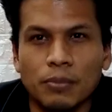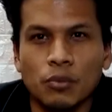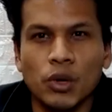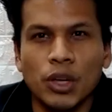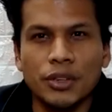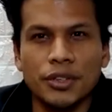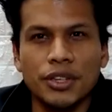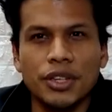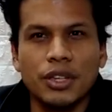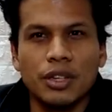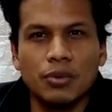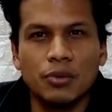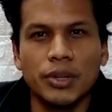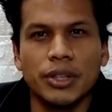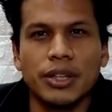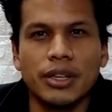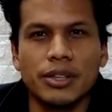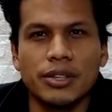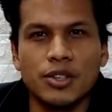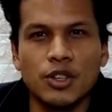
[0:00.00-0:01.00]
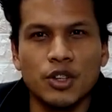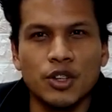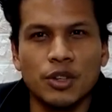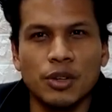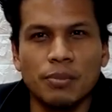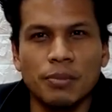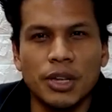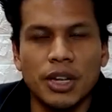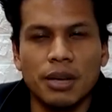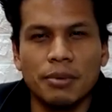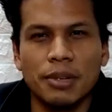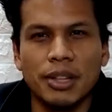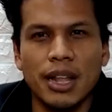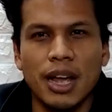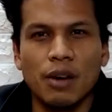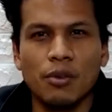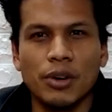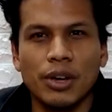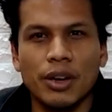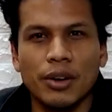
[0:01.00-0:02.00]
we continue with the social media, but
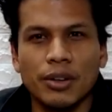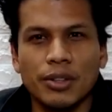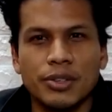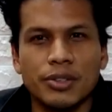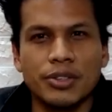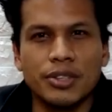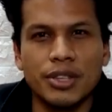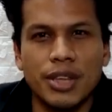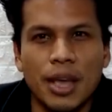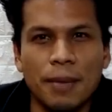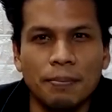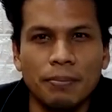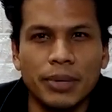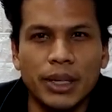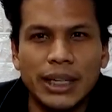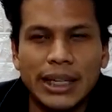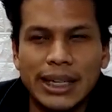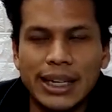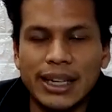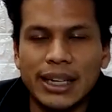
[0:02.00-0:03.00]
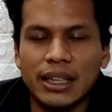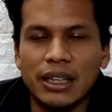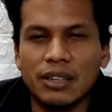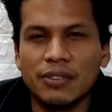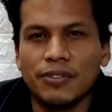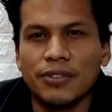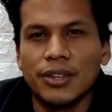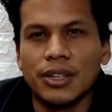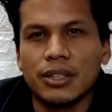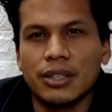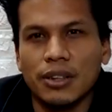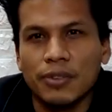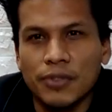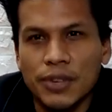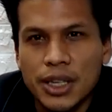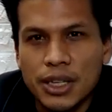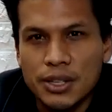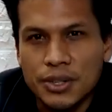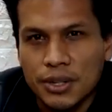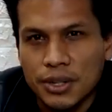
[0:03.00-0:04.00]
now we're going to step in the field of
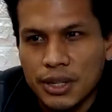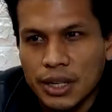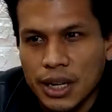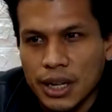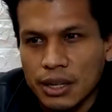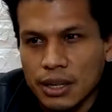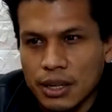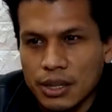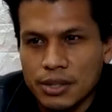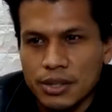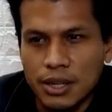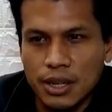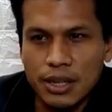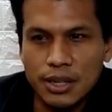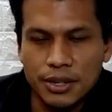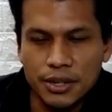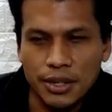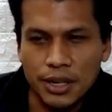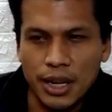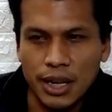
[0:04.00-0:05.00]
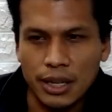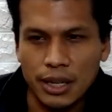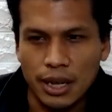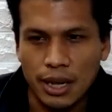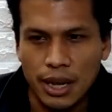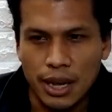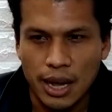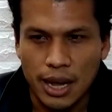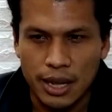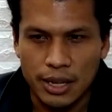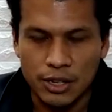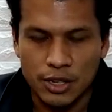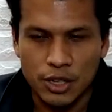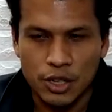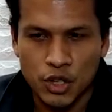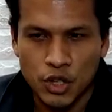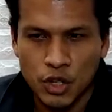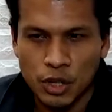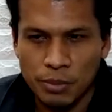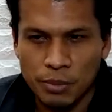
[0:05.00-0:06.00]
internet because internet and
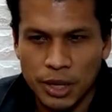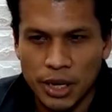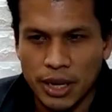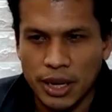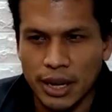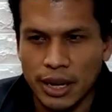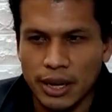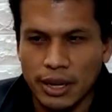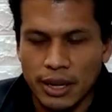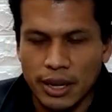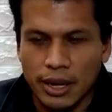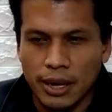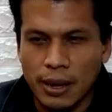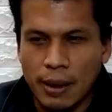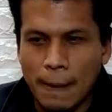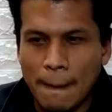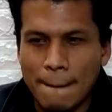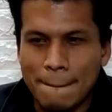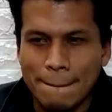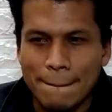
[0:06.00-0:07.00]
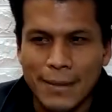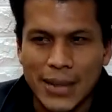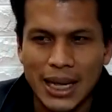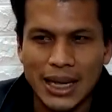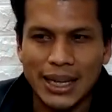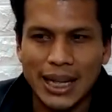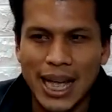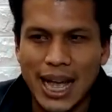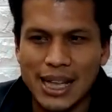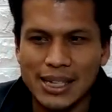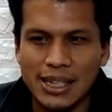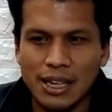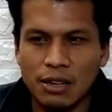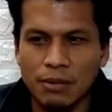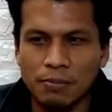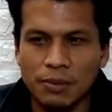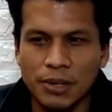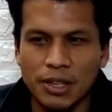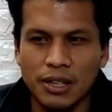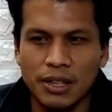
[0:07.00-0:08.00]
social media it has a
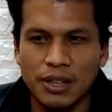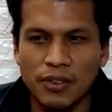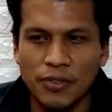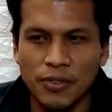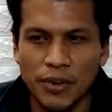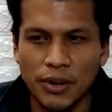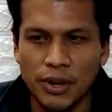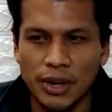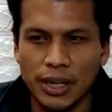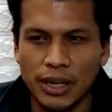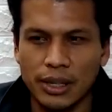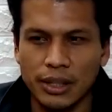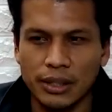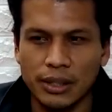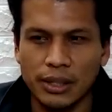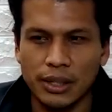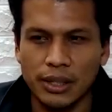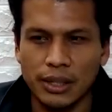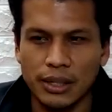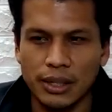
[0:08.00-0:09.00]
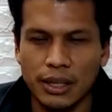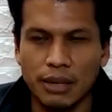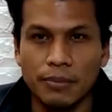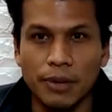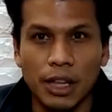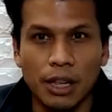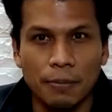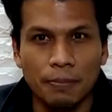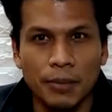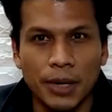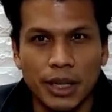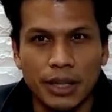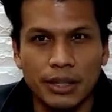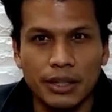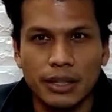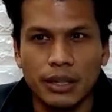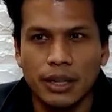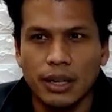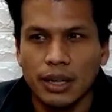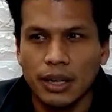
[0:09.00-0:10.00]
completely different development.
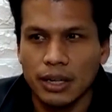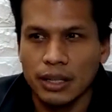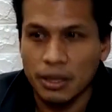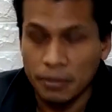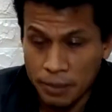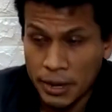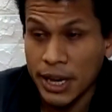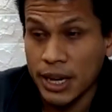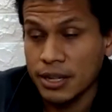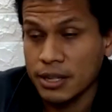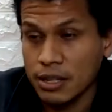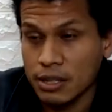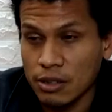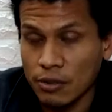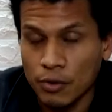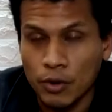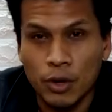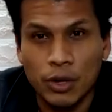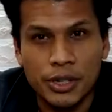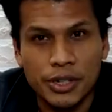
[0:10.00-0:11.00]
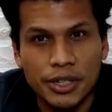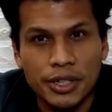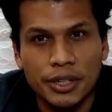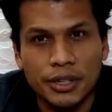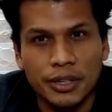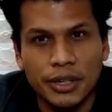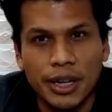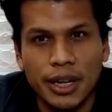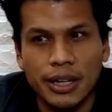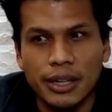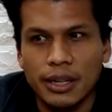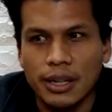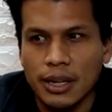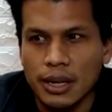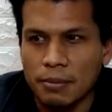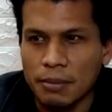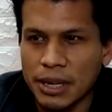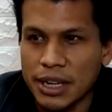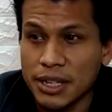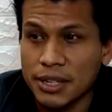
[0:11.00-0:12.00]
The base is of course internet,
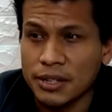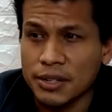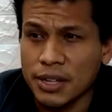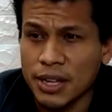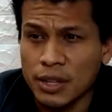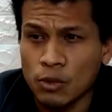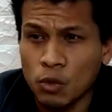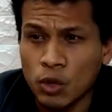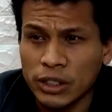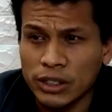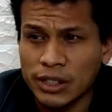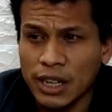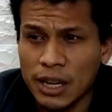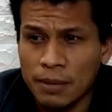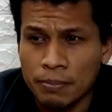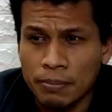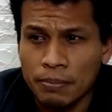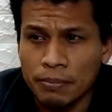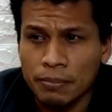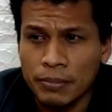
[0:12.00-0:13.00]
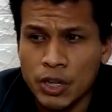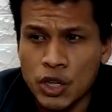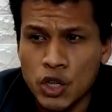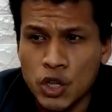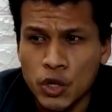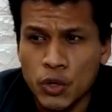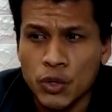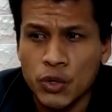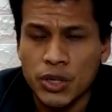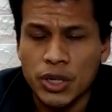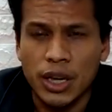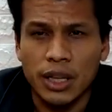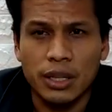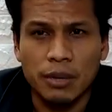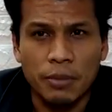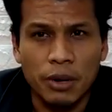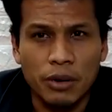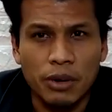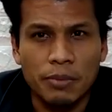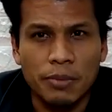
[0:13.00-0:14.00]
but internet was not used at the
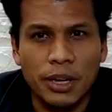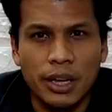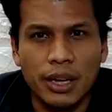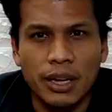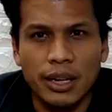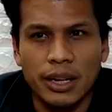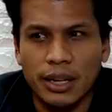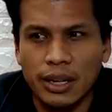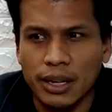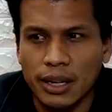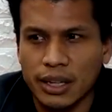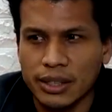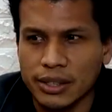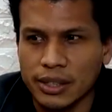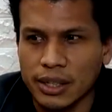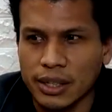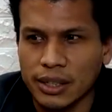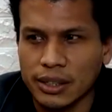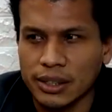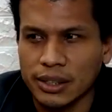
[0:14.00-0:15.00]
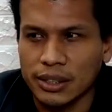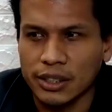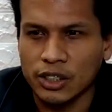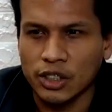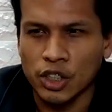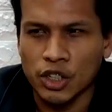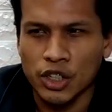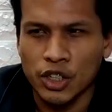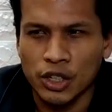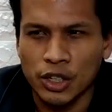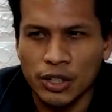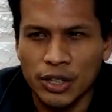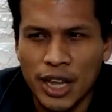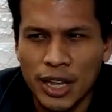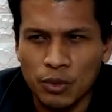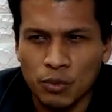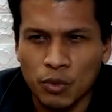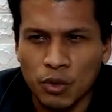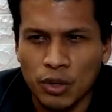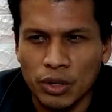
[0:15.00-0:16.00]
very beginning as a social
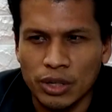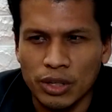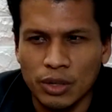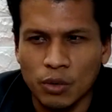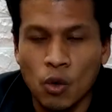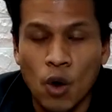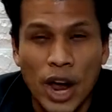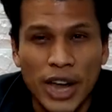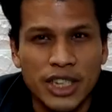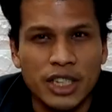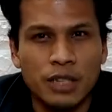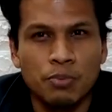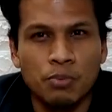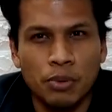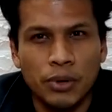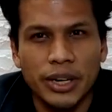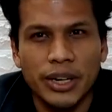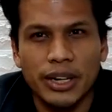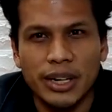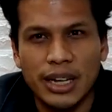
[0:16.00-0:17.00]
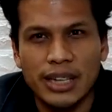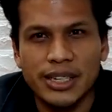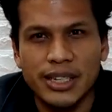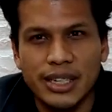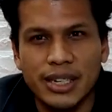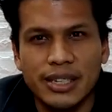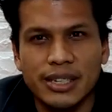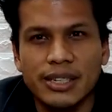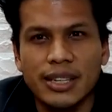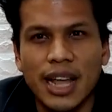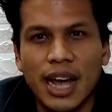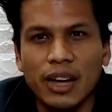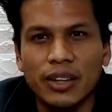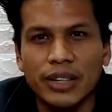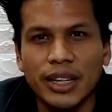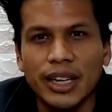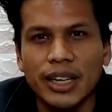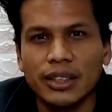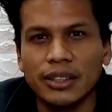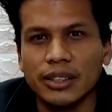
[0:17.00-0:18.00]
network, widespread as it is
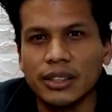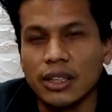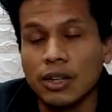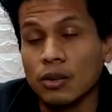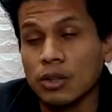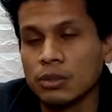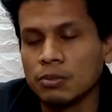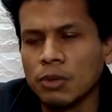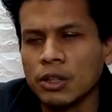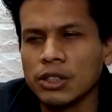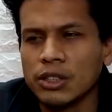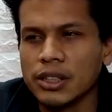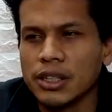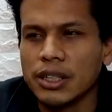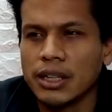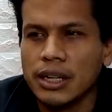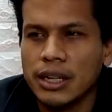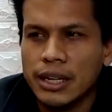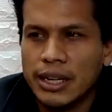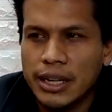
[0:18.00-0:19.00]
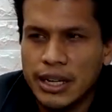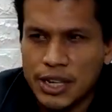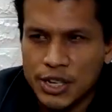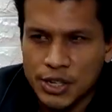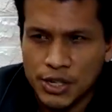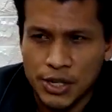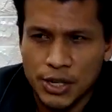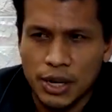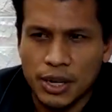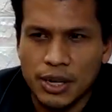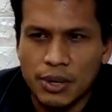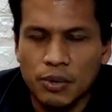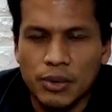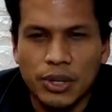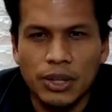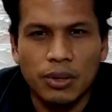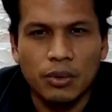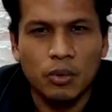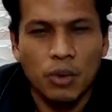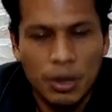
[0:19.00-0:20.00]
nowadays. It was mostly starting
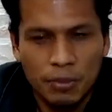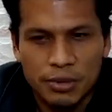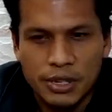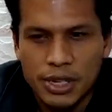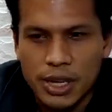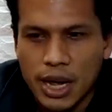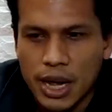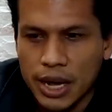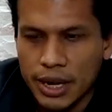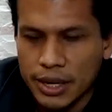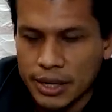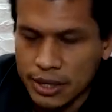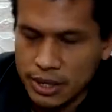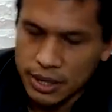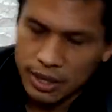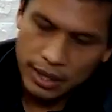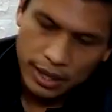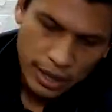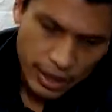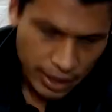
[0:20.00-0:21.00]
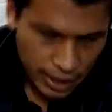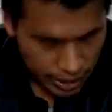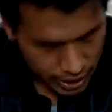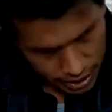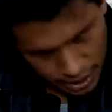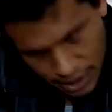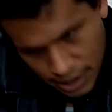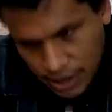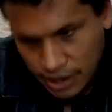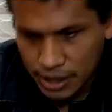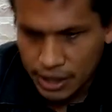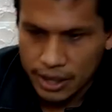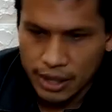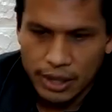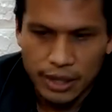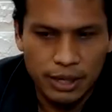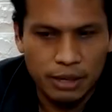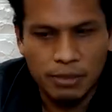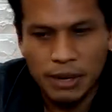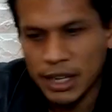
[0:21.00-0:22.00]
with websites and then
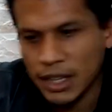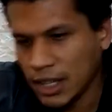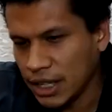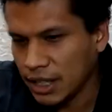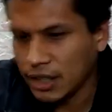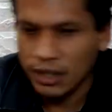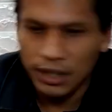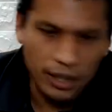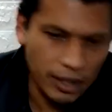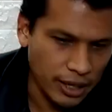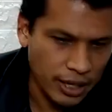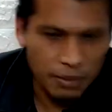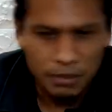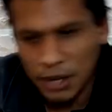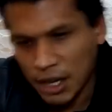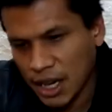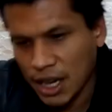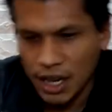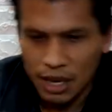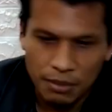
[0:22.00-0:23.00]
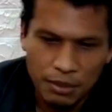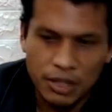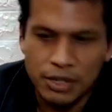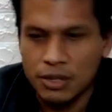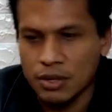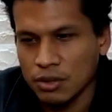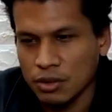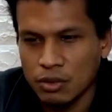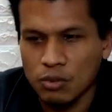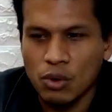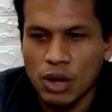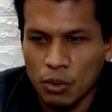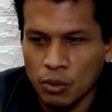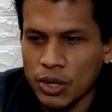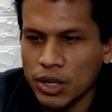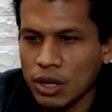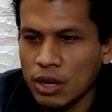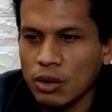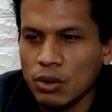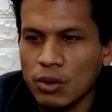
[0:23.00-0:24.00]
little by little it became into what
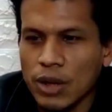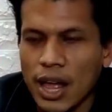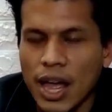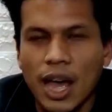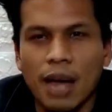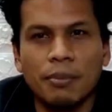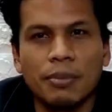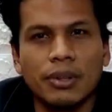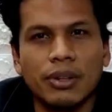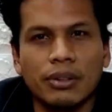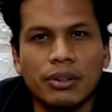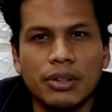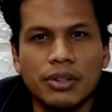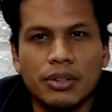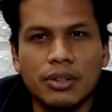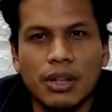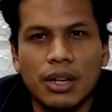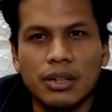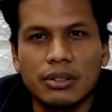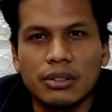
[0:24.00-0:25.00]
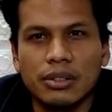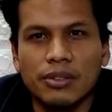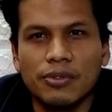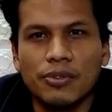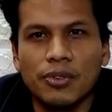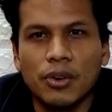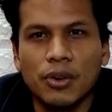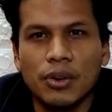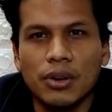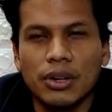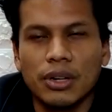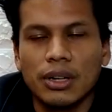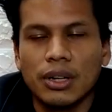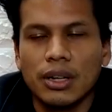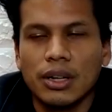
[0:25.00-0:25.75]
we know what happened on the 2004